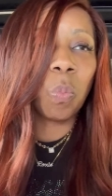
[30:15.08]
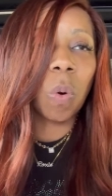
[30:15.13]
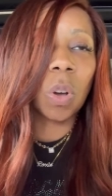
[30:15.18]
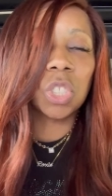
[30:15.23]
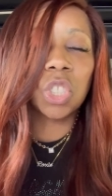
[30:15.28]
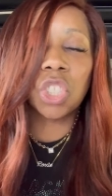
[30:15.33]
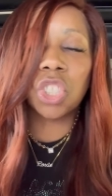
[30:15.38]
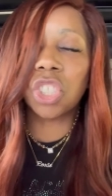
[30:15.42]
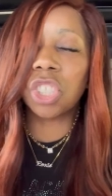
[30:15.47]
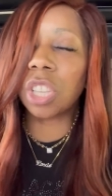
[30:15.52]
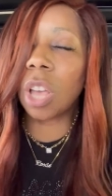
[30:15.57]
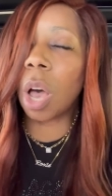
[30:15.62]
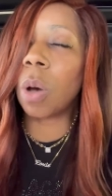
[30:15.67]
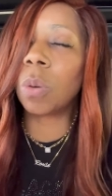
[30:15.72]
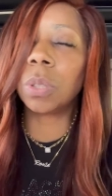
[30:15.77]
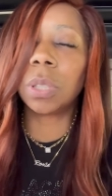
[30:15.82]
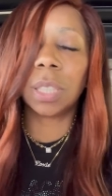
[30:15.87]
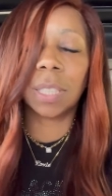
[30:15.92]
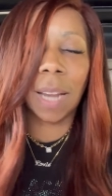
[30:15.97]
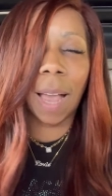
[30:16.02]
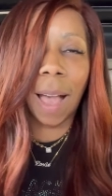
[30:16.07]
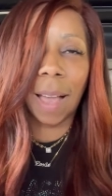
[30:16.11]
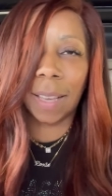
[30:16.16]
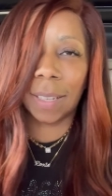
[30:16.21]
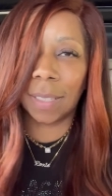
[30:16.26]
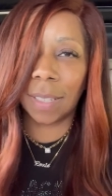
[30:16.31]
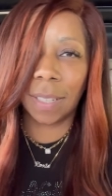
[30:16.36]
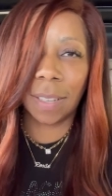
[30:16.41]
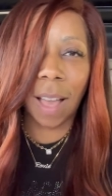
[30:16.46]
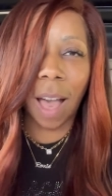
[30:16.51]
So
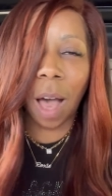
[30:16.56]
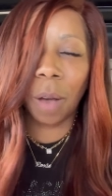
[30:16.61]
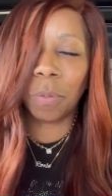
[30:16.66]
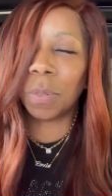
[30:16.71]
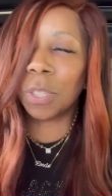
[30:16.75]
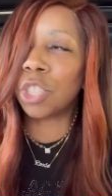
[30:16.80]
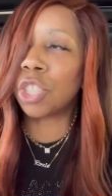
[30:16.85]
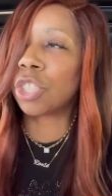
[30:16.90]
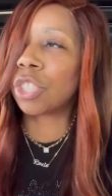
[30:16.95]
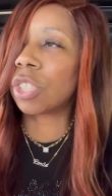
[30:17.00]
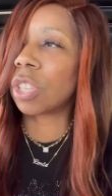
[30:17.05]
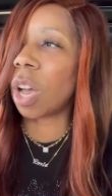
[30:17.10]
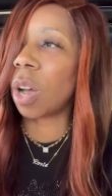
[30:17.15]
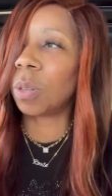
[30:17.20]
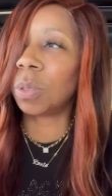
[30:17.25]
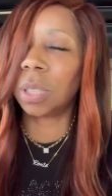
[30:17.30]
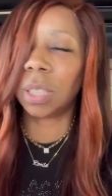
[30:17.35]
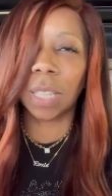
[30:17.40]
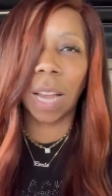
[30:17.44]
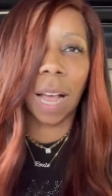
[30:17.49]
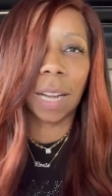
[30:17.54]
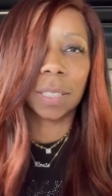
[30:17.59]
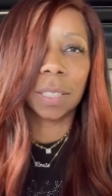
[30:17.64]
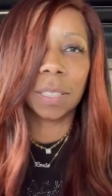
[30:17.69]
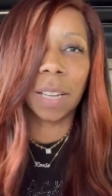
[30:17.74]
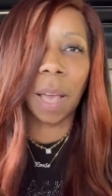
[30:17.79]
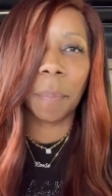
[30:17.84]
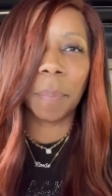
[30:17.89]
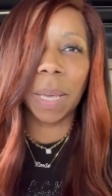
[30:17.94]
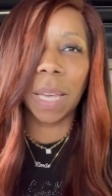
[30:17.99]
shocked. I was so shocked.
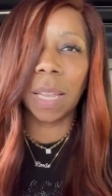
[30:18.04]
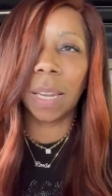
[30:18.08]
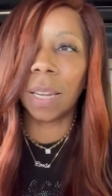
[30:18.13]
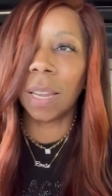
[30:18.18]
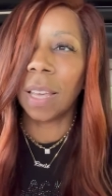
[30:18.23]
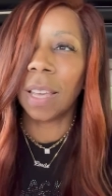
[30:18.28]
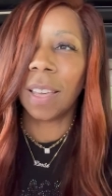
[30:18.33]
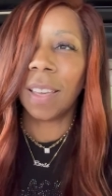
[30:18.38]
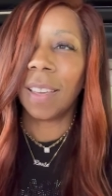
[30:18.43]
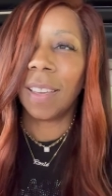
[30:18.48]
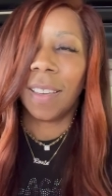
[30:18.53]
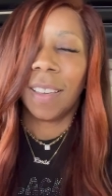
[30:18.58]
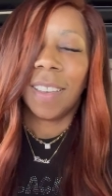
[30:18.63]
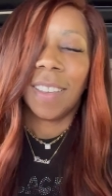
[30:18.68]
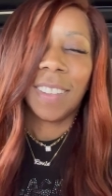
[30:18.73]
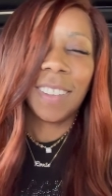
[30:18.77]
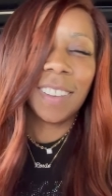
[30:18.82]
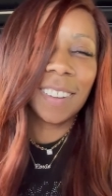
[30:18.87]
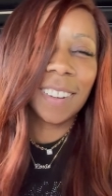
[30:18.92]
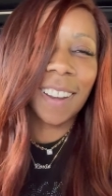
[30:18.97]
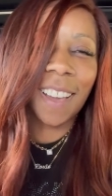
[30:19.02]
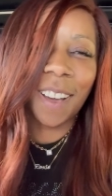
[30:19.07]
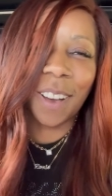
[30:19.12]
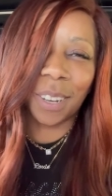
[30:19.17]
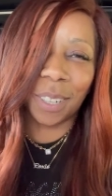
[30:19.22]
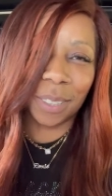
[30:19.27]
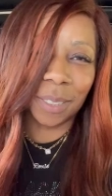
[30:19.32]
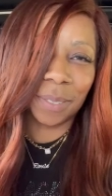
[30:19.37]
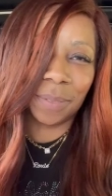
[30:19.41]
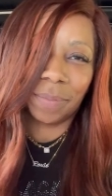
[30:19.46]
I mean, you
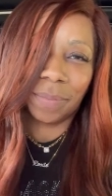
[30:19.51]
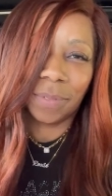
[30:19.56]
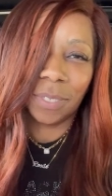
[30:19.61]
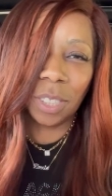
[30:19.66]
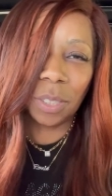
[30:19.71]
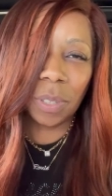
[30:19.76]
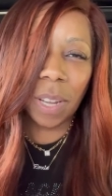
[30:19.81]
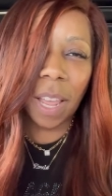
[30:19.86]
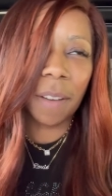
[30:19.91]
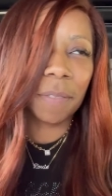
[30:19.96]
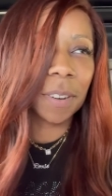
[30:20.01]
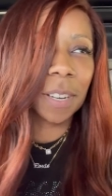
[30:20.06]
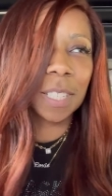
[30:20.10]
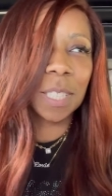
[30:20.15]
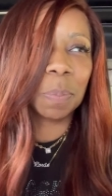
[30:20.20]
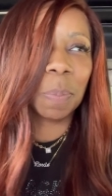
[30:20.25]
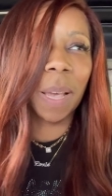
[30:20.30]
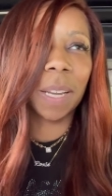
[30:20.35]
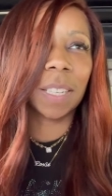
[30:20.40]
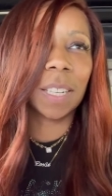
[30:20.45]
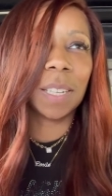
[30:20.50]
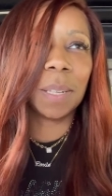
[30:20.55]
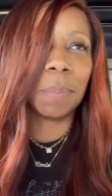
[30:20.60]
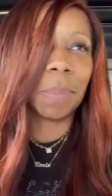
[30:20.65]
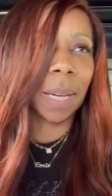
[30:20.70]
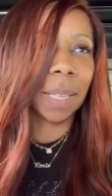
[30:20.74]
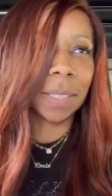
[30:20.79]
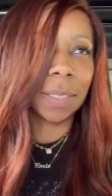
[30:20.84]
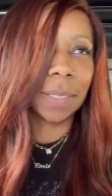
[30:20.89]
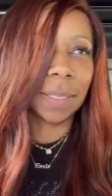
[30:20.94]
know, you never expect
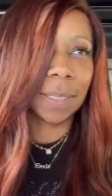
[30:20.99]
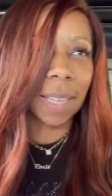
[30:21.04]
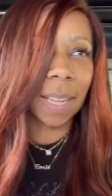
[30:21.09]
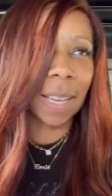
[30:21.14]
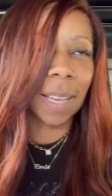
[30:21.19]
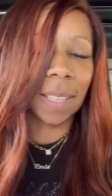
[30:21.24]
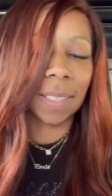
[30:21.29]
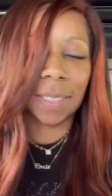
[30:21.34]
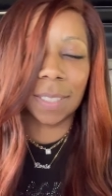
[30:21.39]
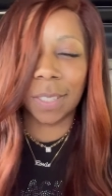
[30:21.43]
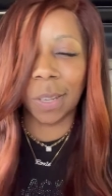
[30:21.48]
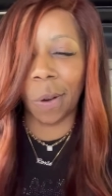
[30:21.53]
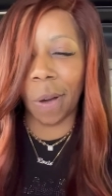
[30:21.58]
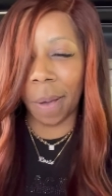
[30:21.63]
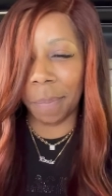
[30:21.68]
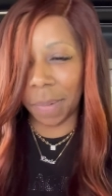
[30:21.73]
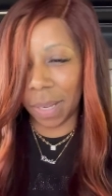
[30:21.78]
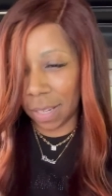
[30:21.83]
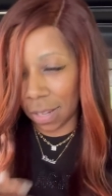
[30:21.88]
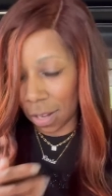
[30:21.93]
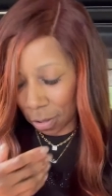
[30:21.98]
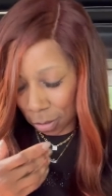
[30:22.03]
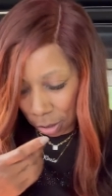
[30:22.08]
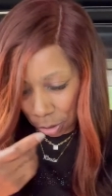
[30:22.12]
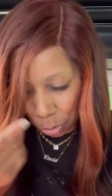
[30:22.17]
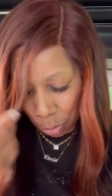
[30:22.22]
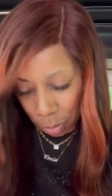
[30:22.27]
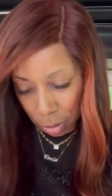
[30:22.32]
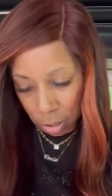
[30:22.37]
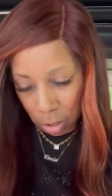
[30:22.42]
anybody's death. So, I mean, those
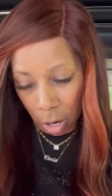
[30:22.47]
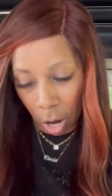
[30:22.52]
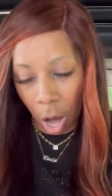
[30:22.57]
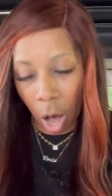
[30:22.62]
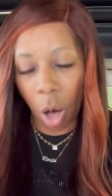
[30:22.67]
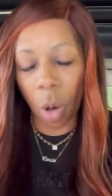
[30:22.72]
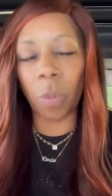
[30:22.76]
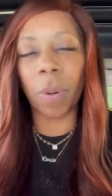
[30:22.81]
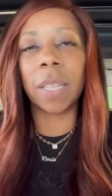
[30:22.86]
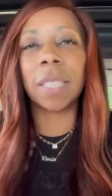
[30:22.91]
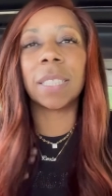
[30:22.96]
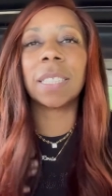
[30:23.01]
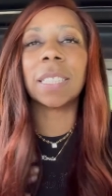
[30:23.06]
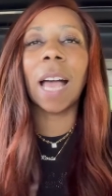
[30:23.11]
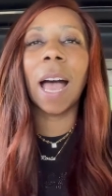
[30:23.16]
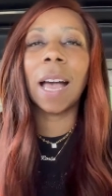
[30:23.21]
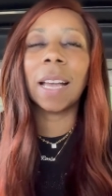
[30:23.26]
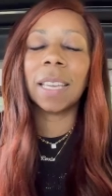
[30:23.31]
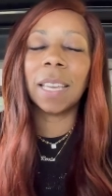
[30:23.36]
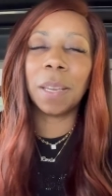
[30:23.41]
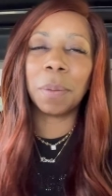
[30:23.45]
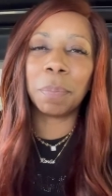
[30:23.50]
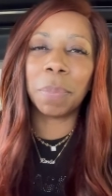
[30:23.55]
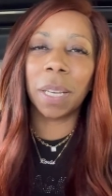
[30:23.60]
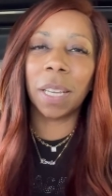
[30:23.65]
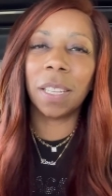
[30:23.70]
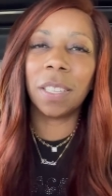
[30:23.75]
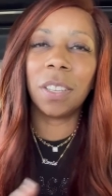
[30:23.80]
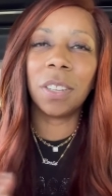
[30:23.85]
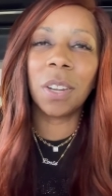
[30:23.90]
stories are always shocking.
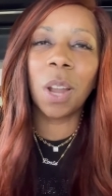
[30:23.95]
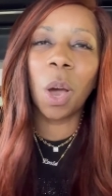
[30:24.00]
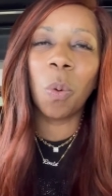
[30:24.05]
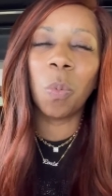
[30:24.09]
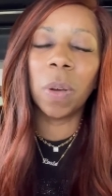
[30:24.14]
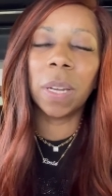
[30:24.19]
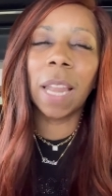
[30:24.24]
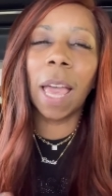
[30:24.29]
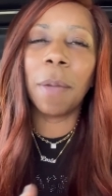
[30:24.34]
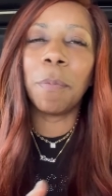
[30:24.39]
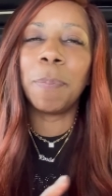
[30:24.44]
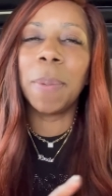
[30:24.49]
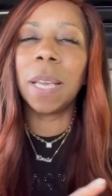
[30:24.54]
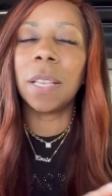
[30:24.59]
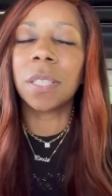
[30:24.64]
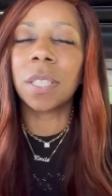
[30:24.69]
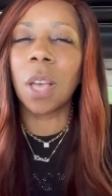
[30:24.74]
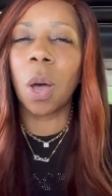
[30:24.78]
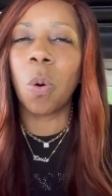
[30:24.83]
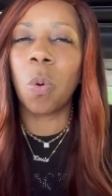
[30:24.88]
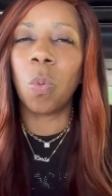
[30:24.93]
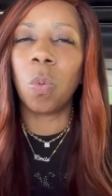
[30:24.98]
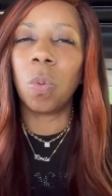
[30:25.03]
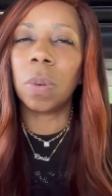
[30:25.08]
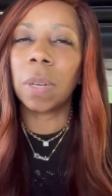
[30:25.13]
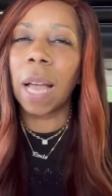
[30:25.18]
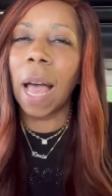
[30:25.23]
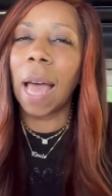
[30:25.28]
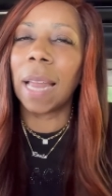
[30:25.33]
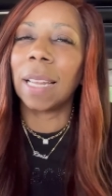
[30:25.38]
But, you know, when they be so
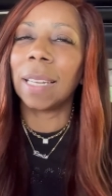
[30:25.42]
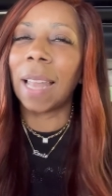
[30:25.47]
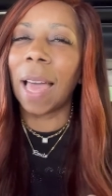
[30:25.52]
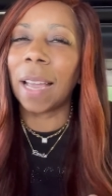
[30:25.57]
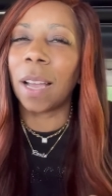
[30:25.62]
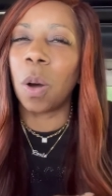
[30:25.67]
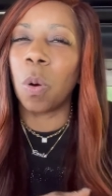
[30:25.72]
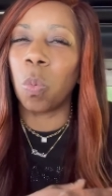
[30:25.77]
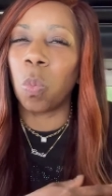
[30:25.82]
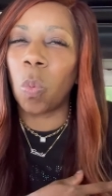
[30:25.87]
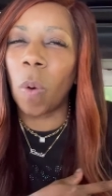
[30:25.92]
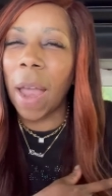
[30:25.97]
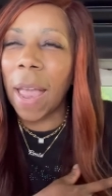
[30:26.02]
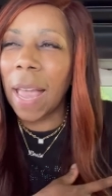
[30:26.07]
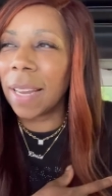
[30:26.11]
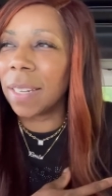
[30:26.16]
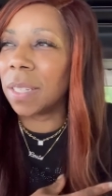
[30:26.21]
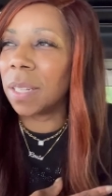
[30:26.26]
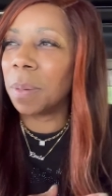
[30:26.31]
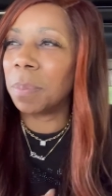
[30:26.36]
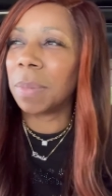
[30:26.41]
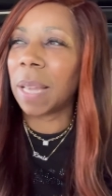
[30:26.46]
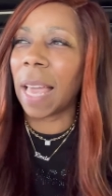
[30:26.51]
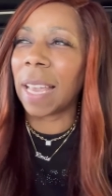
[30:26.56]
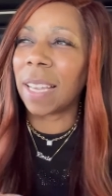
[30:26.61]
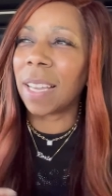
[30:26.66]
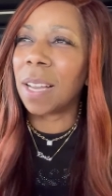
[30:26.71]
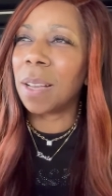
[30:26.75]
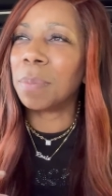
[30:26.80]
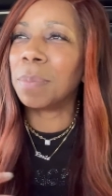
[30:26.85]
kind of like a random,
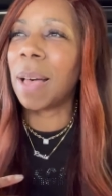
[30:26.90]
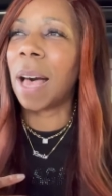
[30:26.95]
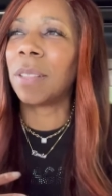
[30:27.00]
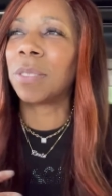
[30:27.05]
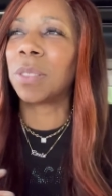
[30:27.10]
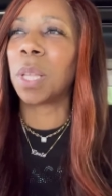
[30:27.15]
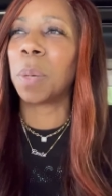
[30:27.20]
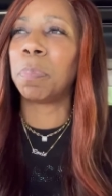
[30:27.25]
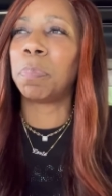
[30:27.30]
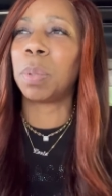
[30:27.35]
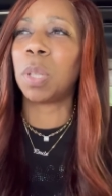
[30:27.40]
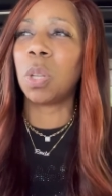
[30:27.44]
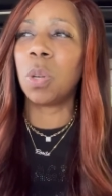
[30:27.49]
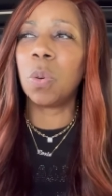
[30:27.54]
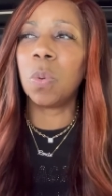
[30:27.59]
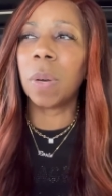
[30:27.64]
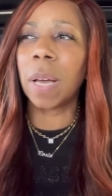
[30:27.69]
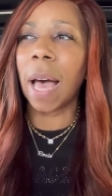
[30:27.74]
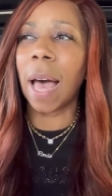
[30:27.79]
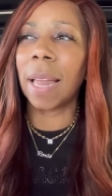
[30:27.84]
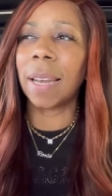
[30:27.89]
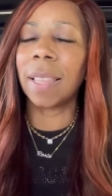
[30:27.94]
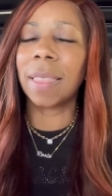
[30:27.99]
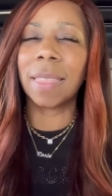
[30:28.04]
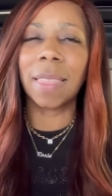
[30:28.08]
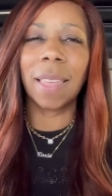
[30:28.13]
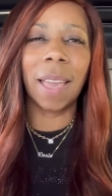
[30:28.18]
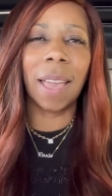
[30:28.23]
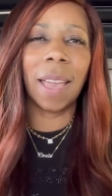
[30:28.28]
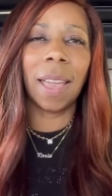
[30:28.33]
like come out the blue kind of
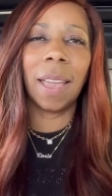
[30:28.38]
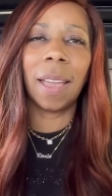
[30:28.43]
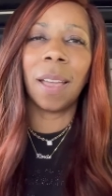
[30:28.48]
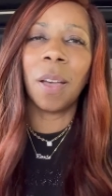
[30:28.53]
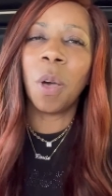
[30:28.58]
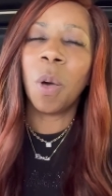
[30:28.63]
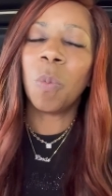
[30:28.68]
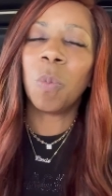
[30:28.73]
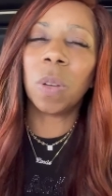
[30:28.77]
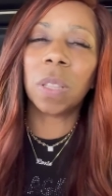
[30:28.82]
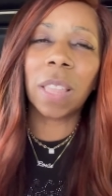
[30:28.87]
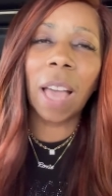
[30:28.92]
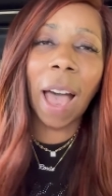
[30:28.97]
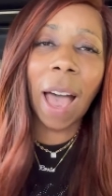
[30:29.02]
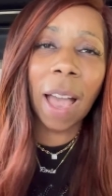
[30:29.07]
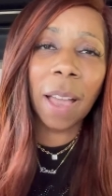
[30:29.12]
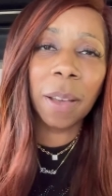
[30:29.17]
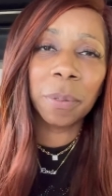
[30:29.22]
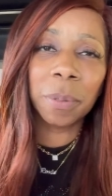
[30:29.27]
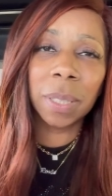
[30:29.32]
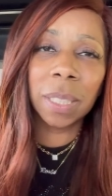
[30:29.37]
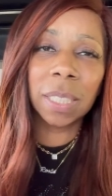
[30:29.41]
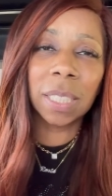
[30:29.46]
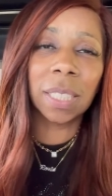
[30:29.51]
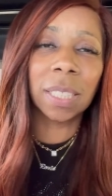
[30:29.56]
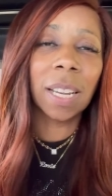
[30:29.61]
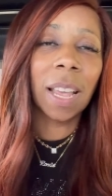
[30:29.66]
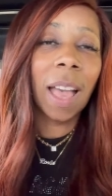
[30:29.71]
thing with Irish,